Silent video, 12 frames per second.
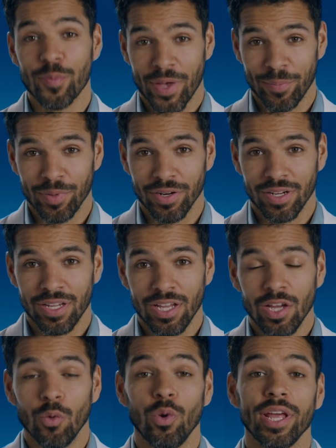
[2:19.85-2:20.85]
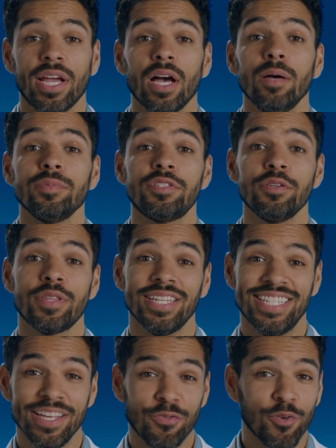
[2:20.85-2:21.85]
remember, when it comes to the
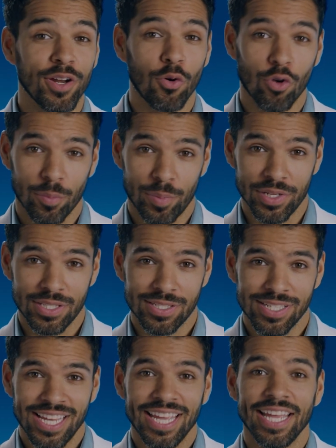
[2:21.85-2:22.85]
different orbits,